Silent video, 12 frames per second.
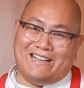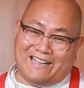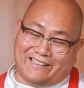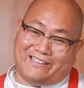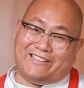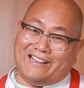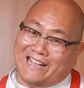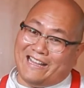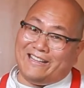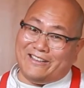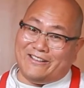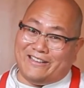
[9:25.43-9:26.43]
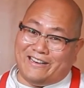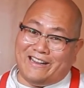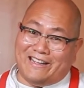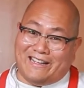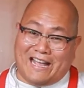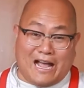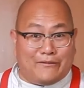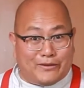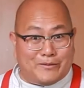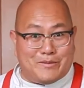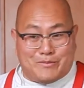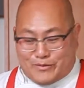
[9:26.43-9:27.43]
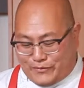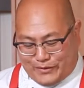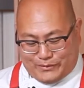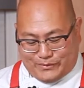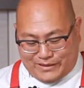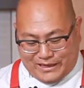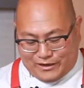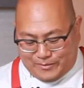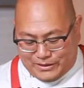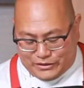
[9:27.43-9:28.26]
And this is the hand that you can have a little bit more fun with, get a little bit